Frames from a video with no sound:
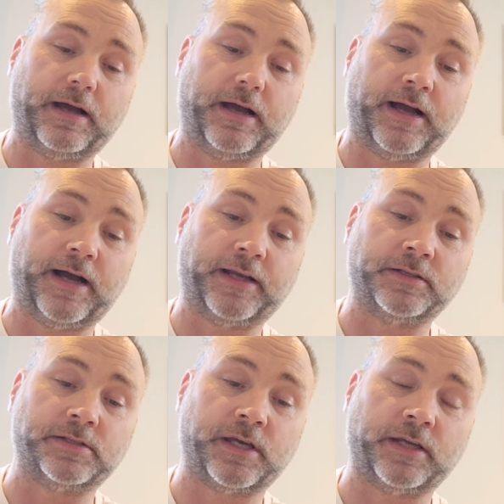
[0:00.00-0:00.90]

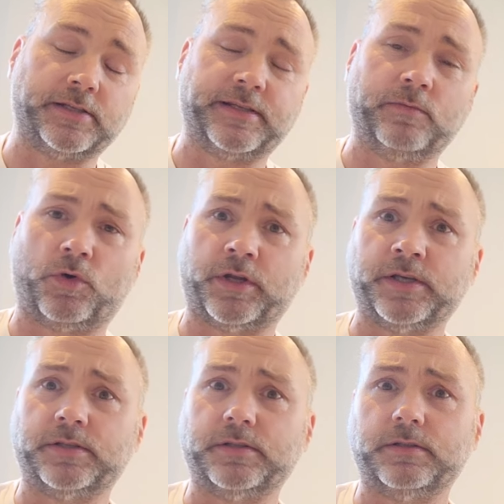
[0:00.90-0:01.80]
and uh, didn't want
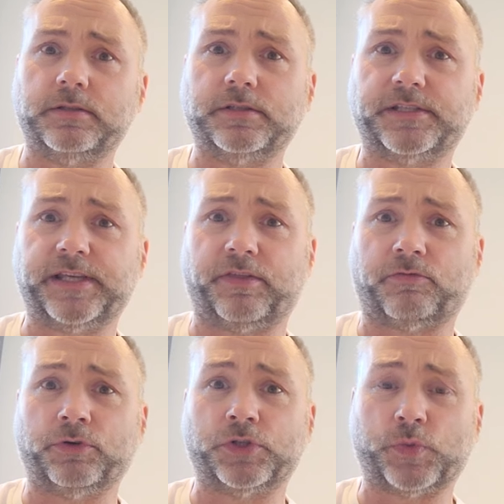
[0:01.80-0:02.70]
to sit
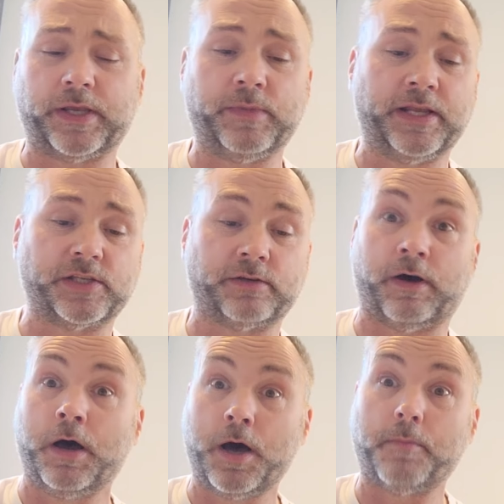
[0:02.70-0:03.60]
through 20 minutes of a